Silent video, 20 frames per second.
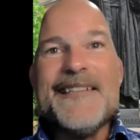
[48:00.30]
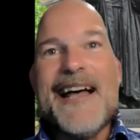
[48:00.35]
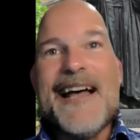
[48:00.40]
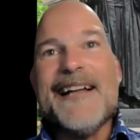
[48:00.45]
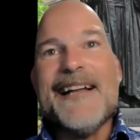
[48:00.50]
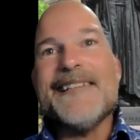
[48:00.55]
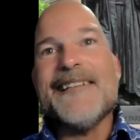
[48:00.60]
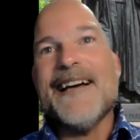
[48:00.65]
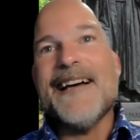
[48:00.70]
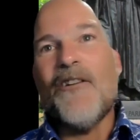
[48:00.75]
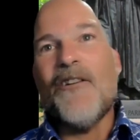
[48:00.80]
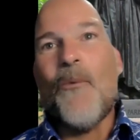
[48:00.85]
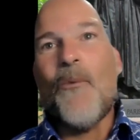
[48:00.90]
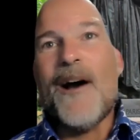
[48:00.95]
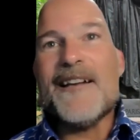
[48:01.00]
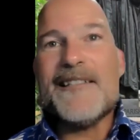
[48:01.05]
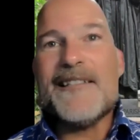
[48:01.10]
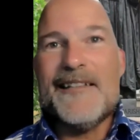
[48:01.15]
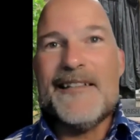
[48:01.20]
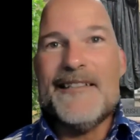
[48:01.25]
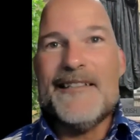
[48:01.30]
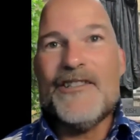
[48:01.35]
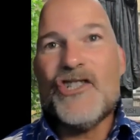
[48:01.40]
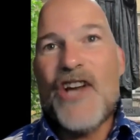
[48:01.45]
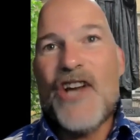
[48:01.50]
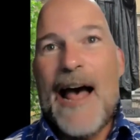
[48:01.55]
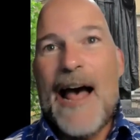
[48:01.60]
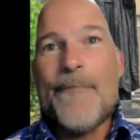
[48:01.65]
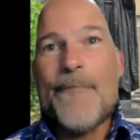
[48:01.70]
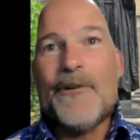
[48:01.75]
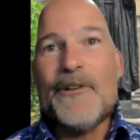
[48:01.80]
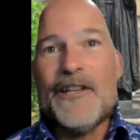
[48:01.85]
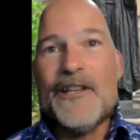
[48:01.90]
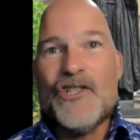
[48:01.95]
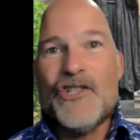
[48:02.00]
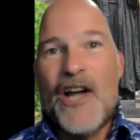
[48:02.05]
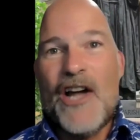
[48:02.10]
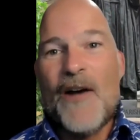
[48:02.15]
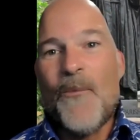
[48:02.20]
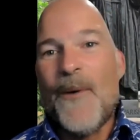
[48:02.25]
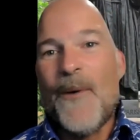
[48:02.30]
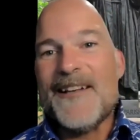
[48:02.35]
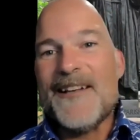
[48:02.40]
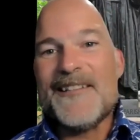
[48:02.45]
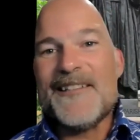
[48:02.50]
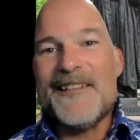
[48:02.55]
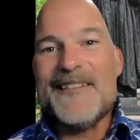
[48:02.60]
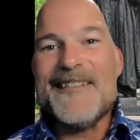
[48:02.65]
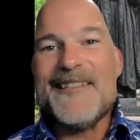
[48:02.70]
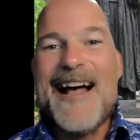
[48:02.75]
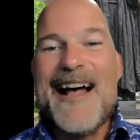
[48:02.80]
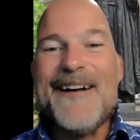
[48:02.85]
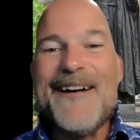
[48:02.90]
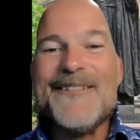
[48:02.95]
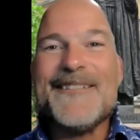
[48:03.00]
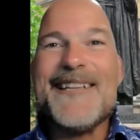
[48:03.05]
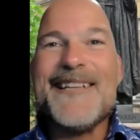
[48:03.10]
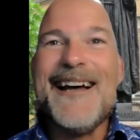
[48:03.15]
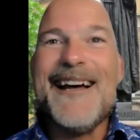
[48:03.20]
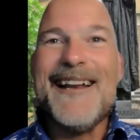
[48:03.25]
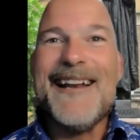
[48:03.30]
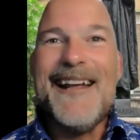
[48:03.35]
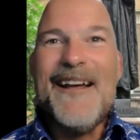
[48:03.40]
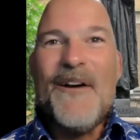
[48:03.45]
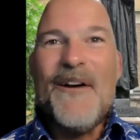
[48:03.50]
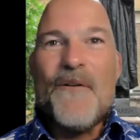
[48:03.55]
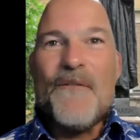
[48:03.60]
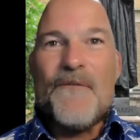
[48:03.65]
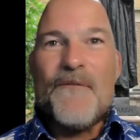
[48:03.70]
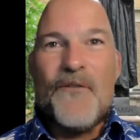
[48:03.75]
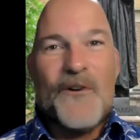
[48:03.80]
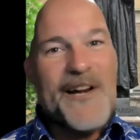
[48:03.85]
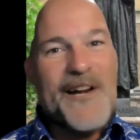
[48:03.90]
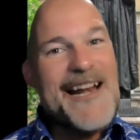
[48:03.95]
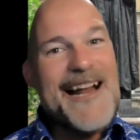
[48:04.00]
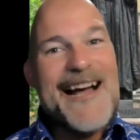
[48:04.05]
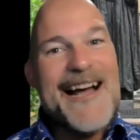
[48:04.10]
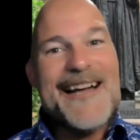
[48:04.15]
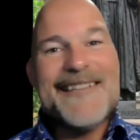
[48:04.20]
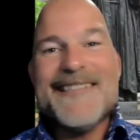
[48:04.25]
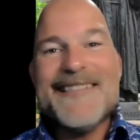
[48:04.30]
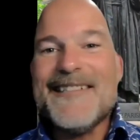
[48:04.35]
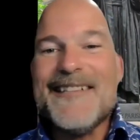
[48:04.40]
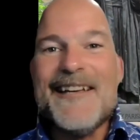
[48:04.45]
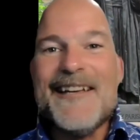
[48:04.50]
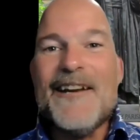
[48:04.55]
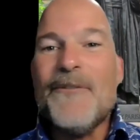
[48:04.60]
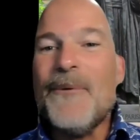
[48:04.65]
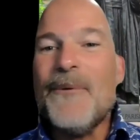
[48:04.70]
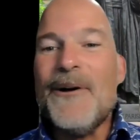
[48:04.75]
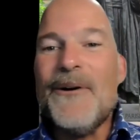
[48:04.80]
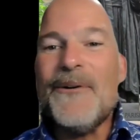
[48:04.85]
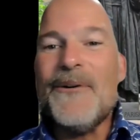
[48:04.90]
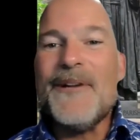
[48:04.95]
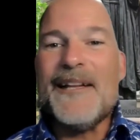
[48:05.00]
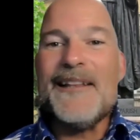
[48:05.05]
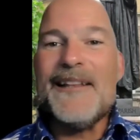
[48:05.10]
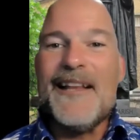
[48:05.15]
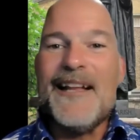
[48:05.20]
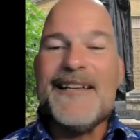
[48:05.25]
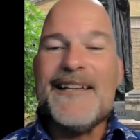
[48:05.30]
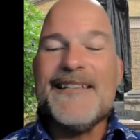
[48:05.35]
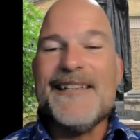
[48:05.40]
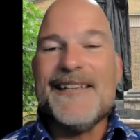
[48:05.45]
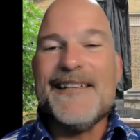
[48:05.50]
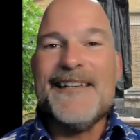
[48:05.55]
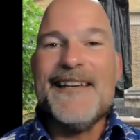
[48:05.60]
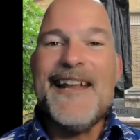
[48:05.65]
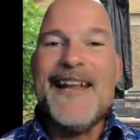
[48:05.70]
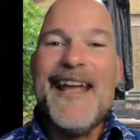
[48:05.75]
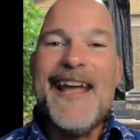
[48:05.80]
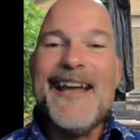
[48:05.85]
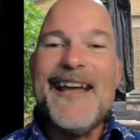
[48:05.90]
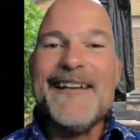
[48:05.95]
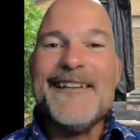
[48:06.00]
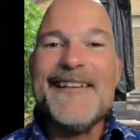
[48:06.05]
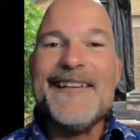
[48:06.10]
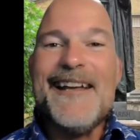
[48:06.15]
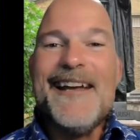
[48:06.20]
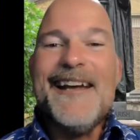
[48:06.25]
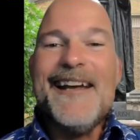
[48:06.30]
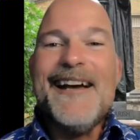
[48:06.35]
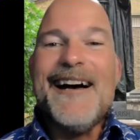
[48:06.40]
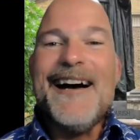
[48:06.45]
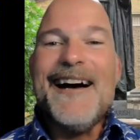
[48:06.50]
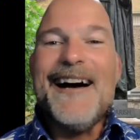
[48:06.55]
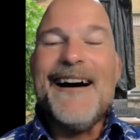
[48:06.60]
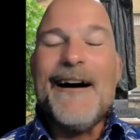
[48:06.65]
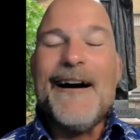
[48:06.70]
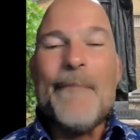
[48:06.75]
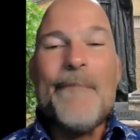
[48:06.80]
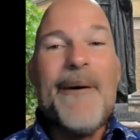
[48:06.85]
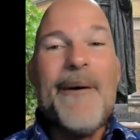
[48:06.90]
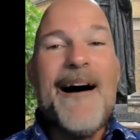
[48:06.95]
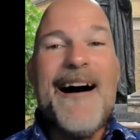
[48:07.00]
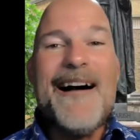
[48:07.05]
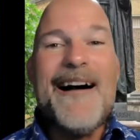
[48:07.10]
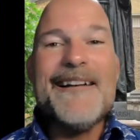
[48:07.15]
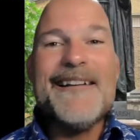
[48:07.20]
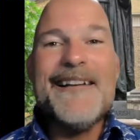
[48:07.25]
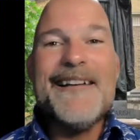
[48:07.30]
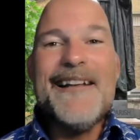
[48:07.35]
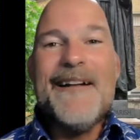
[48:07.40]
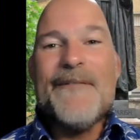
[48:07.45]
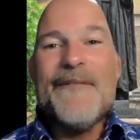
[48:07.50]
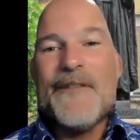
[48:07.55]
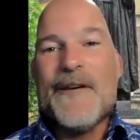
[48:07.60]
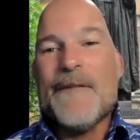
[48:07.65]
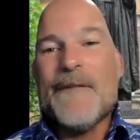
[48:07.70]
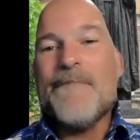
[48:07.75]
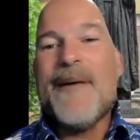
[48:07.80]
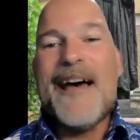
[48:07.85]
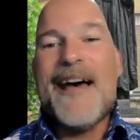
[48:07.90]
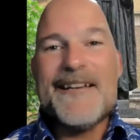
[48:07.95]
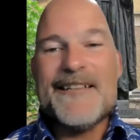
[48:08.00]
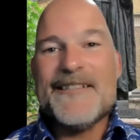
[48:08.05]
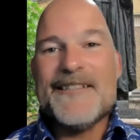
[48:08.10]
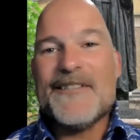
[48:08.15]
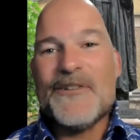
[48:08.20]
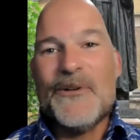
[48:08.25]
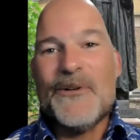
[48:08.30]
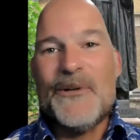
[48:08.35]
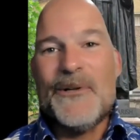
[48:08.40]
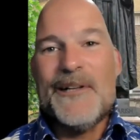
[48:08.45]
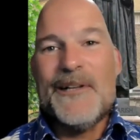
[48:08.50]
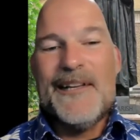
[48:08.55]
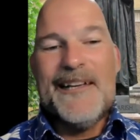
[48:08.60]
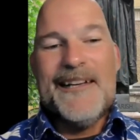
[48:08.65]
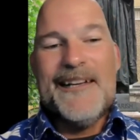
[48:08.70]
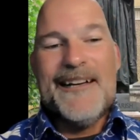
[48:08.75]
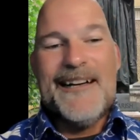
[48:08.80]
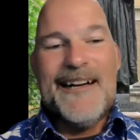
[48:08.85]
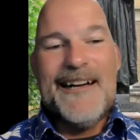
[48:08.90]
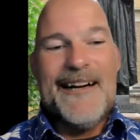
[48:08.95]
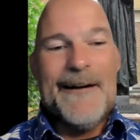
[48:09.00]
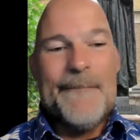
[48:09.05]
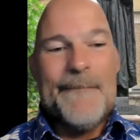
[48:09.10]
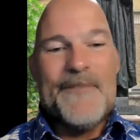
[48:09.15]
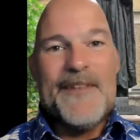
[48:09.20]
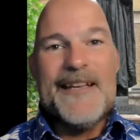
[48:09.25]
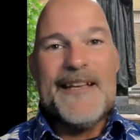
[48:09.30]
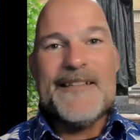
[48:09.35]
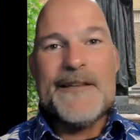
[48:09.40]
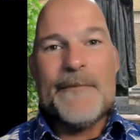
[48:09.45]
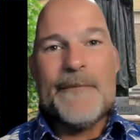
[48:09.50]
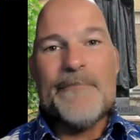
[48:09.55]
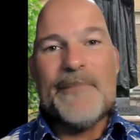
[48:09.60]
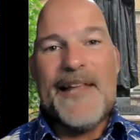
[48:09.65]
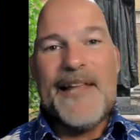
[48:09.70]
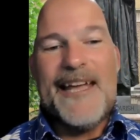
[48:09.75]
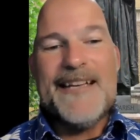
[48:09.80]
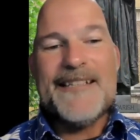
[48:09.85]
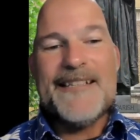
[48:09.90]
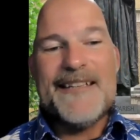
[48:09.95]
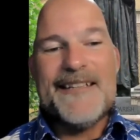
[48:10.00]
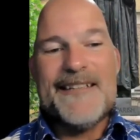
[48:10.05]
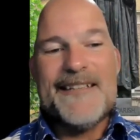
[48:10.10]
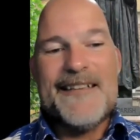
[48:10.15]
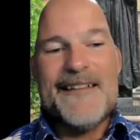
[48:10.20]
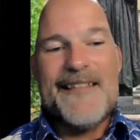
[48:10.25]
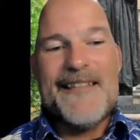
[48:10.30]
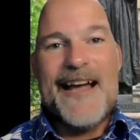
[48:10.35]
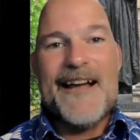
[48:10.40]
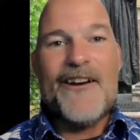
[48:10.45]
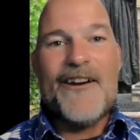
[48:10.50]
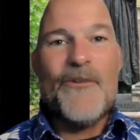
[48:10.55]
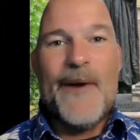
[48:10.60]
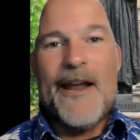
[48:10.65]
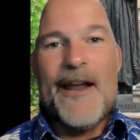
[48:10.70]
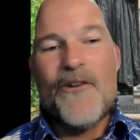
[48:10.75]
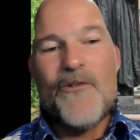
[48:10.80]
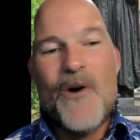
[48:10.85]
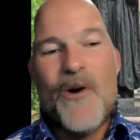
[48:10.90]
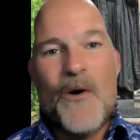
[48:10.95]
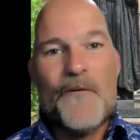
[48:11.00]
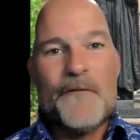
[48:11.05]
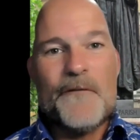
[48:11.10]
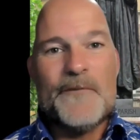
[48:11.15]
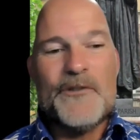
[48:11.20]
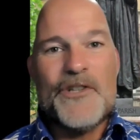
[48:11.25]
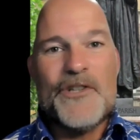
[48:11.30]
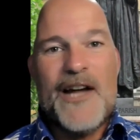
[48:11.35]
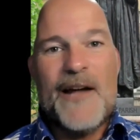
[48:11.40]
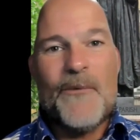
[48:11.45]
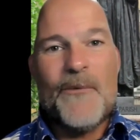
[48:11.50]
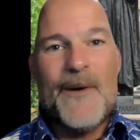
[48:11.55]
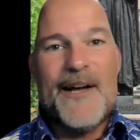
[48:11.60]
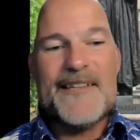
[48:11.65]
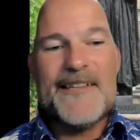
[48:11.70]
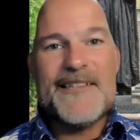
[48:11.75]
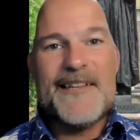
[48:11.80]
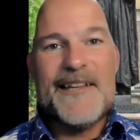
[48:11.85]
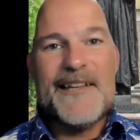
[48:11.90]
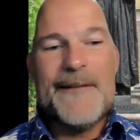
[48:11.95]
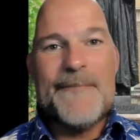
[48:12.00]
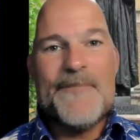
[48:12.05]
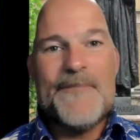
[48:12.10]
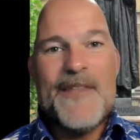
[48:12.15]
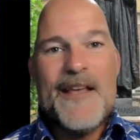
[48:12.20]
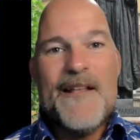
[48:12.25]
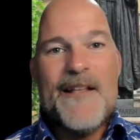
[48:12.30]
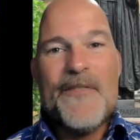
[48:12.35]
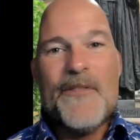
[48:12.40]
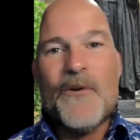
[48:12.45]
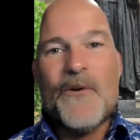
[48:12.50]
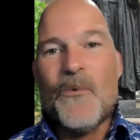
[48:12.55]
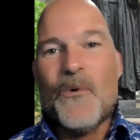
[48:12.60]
is at uh, Wesley's Chapel and John Wesley's house at 49 City Road in London. And upon the pedestal um, is emblazoned that great quote from John Wesley